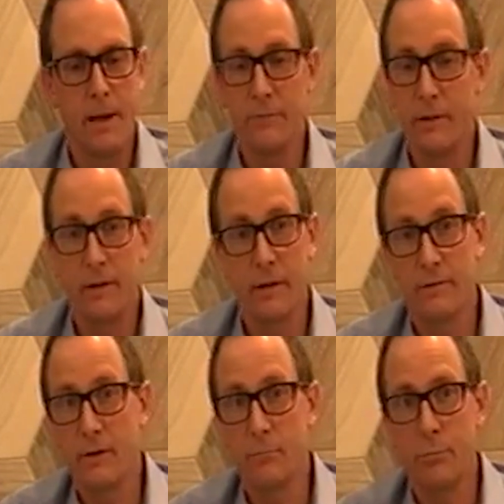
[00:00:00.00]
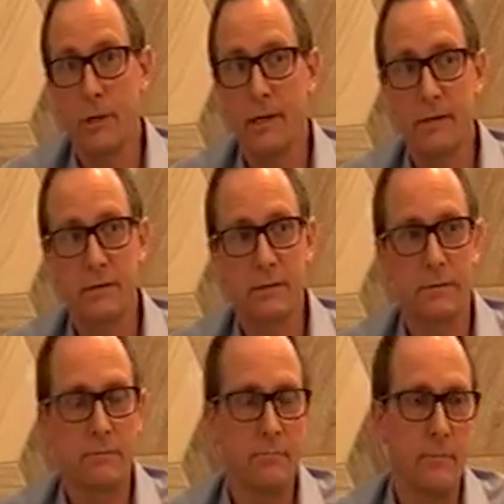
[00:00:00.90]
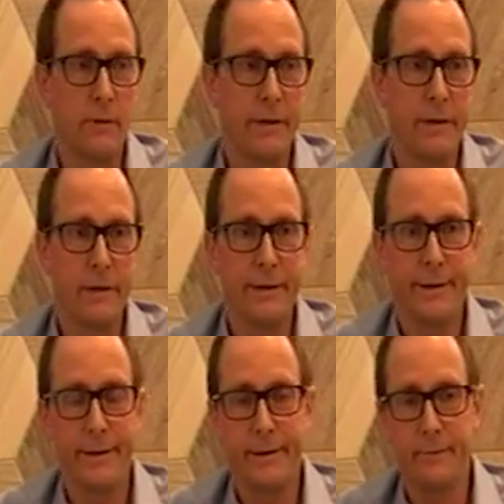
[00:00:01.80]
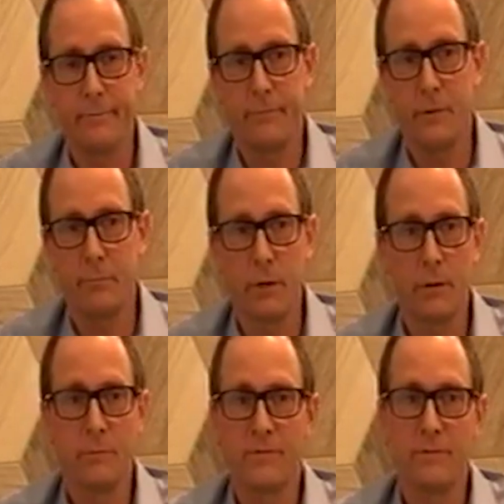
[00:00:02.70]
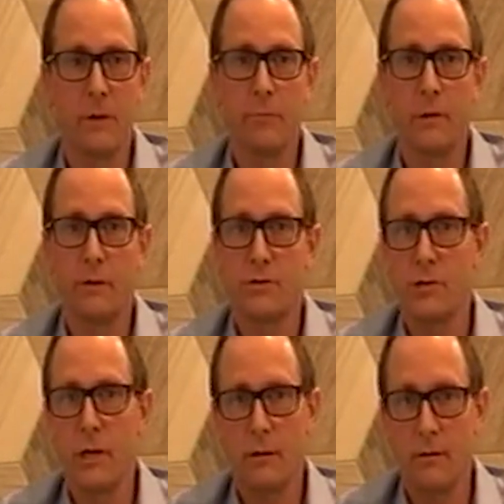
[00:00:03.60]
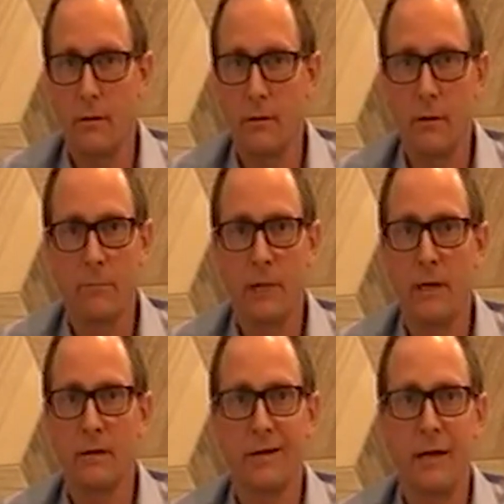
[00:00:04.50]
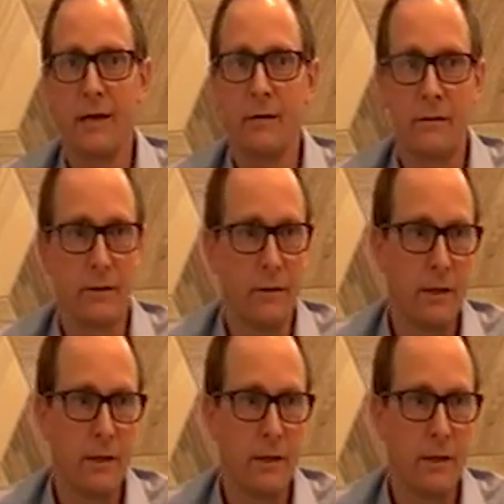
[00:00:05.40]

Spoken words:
Everything's in place. The berms have all been checked. They're all maintained.